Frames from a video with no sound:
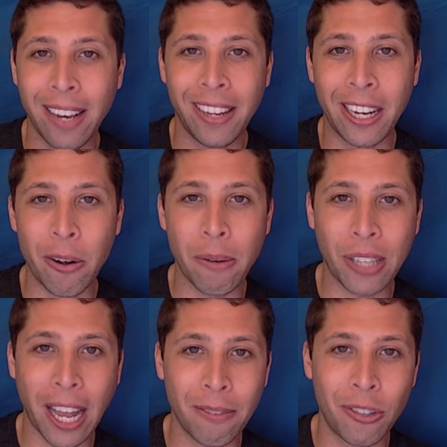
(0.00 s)
You know, I was
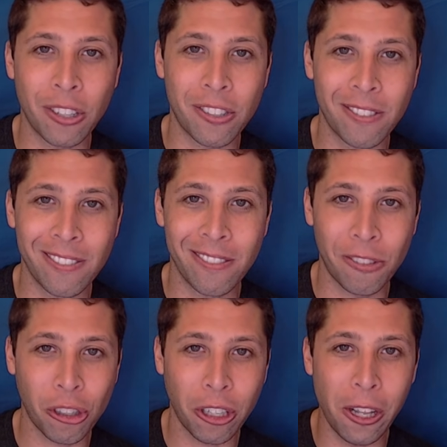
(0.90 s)
kind of just
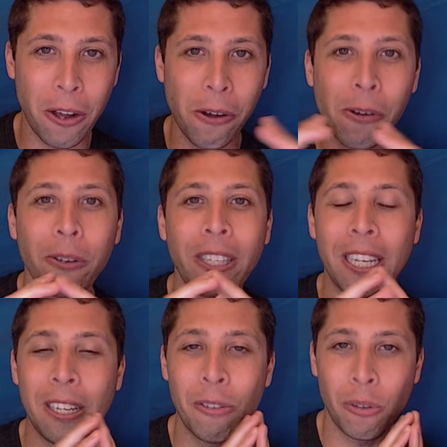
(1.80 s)

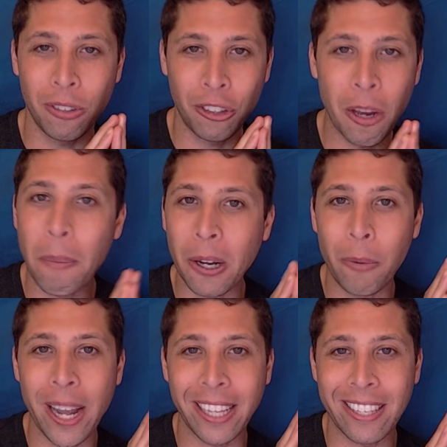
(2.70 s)
slowly chipping
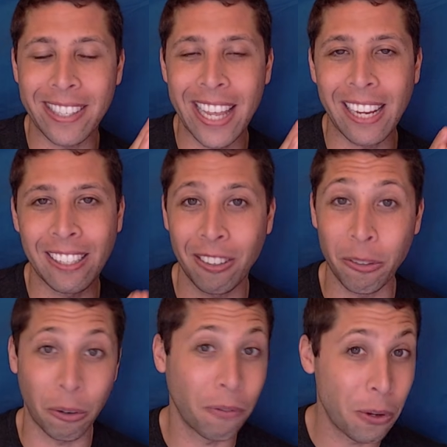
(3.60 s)
away at this thing until there
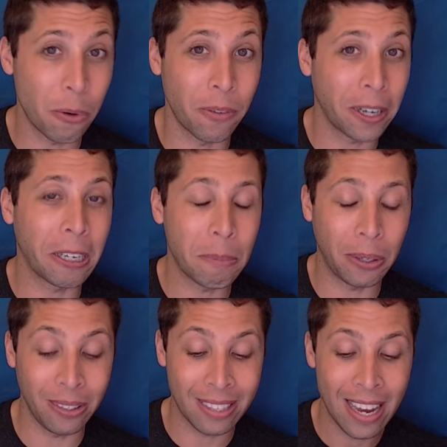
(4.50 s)
were fewer
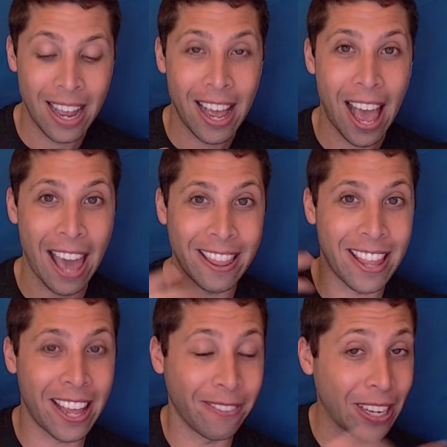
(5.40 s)
variables, and
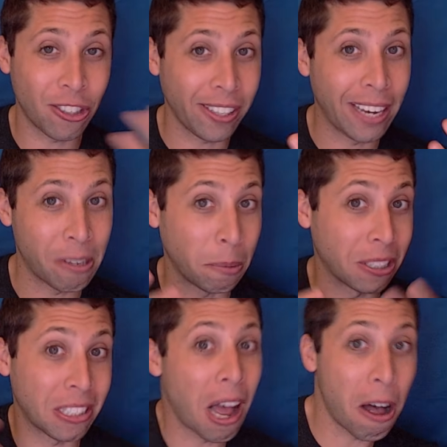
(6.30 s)
then eventually I was able to
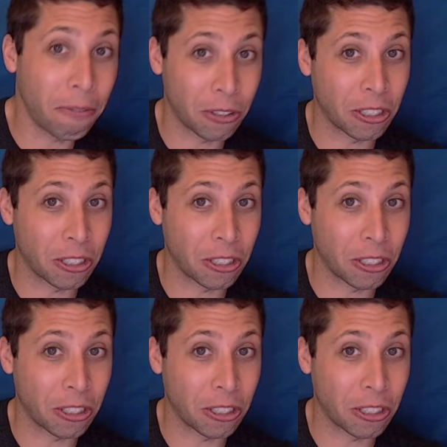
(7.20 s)
solve for